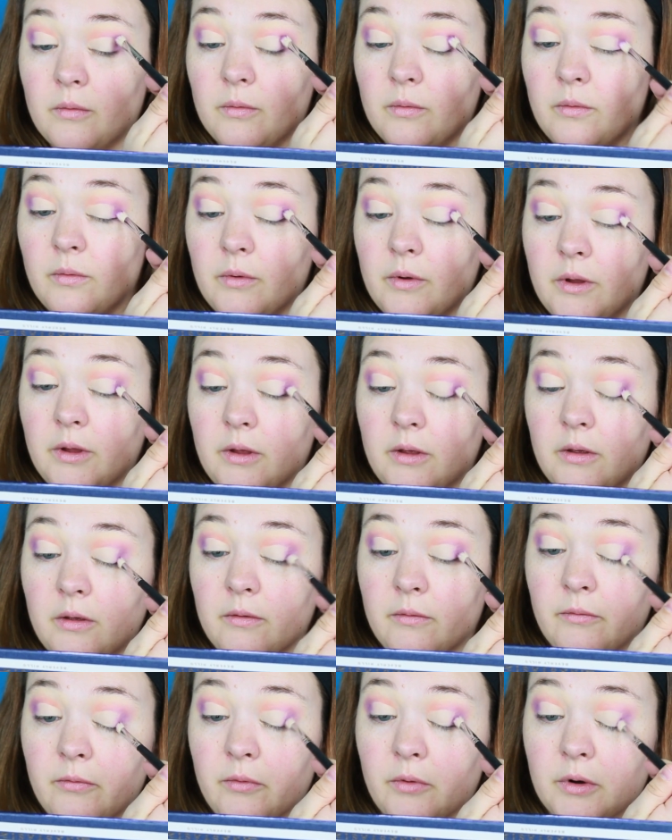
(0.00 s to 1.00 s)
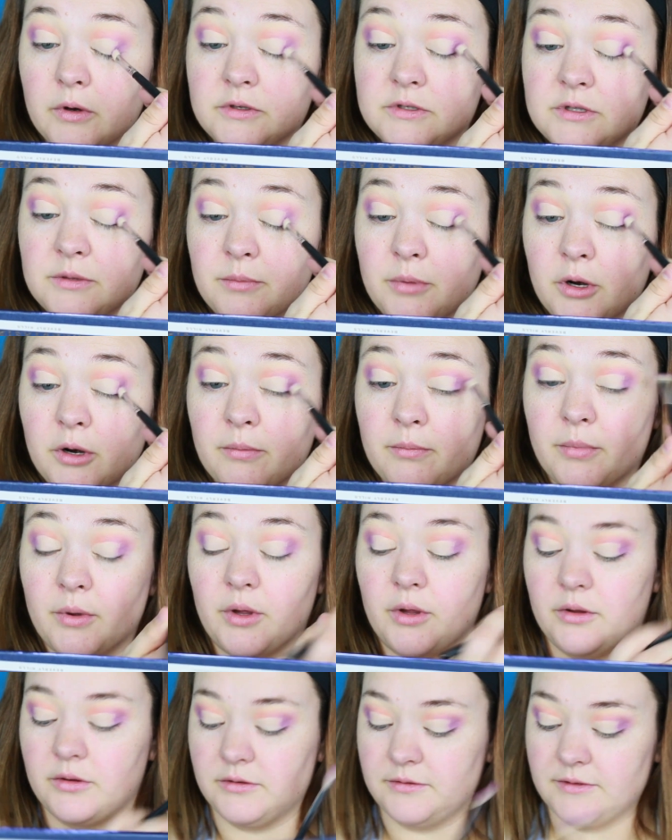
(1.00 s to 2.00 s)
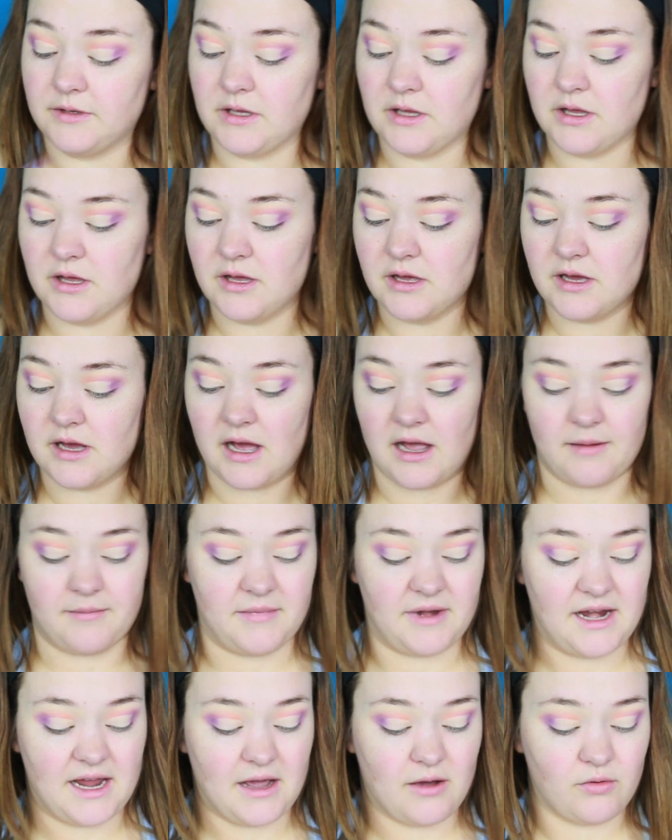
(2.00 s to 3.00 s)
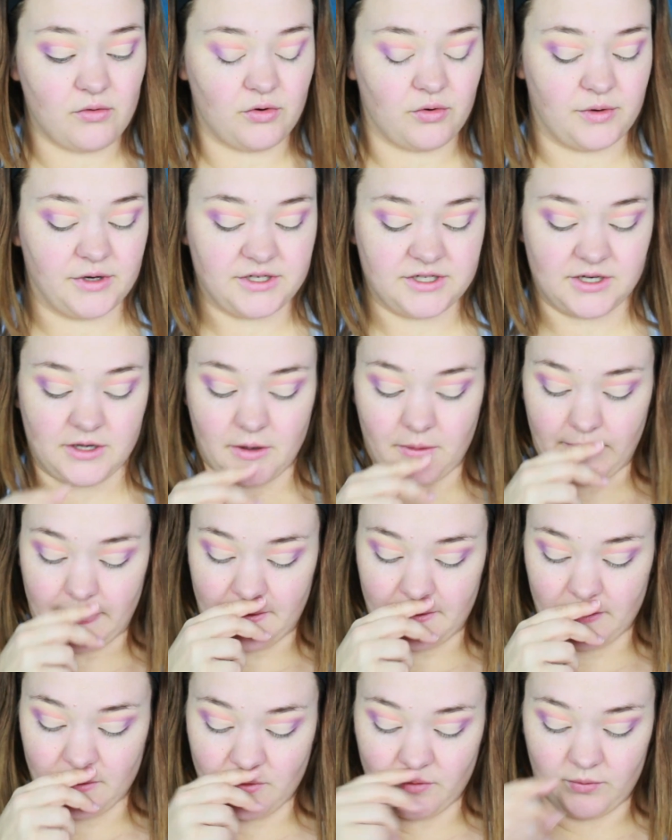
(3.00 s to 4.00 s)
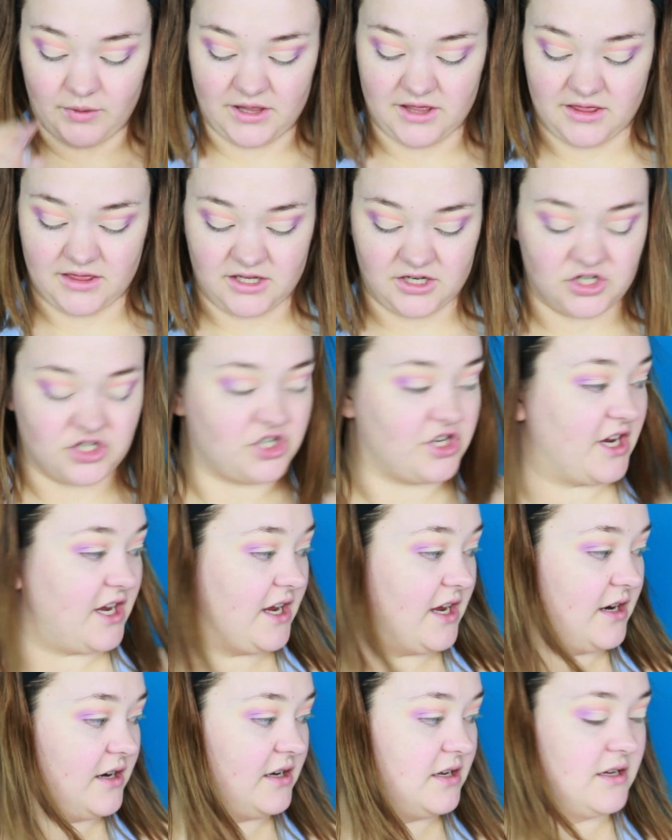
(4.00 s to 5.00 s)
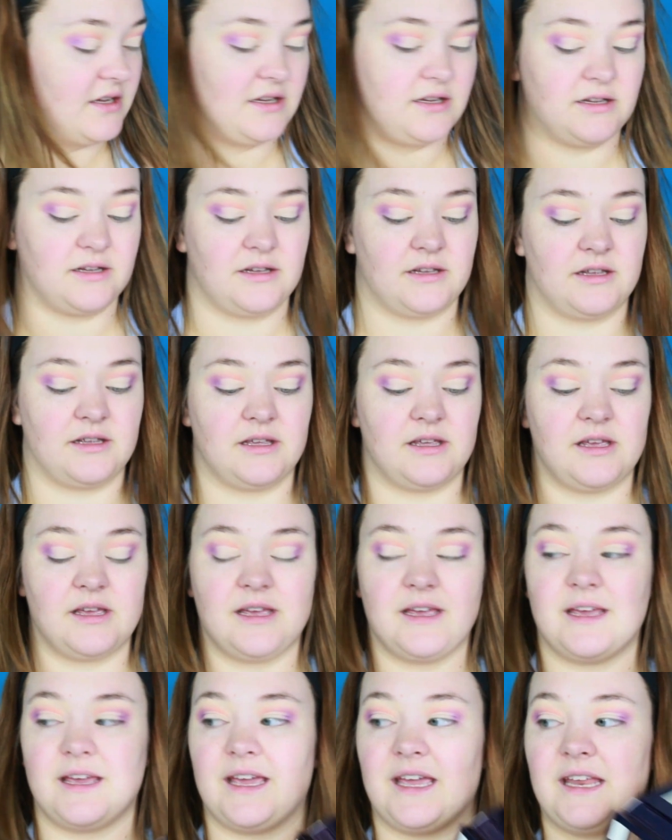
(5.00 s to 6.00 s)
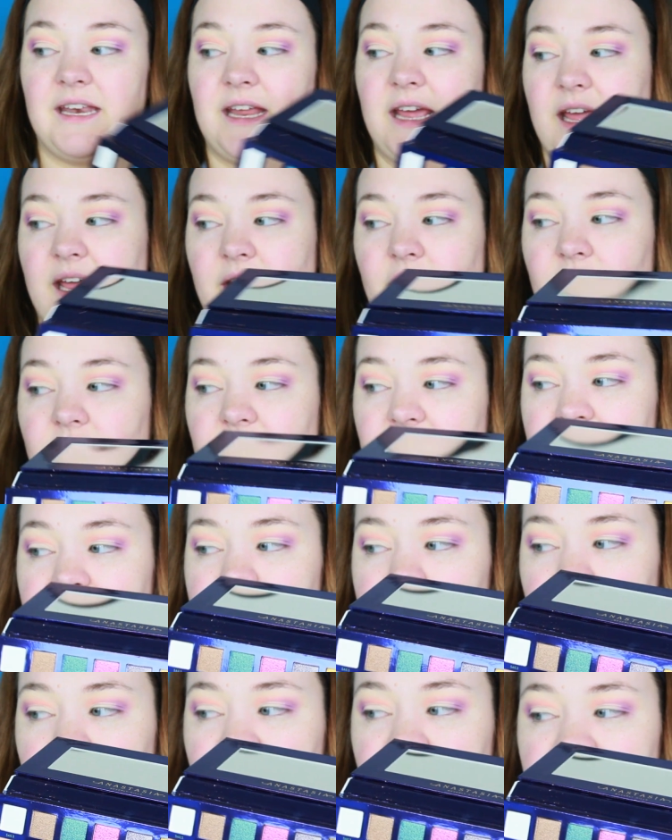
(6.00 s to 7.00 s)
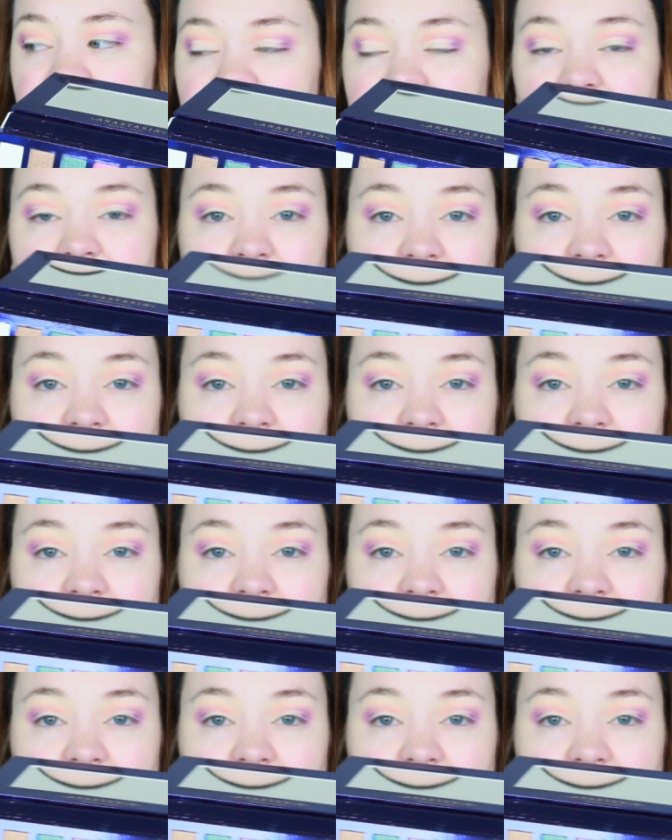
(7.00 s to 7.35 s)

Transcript: reinforce the purple, I'm now going to go in with the shade Inheritance, which is the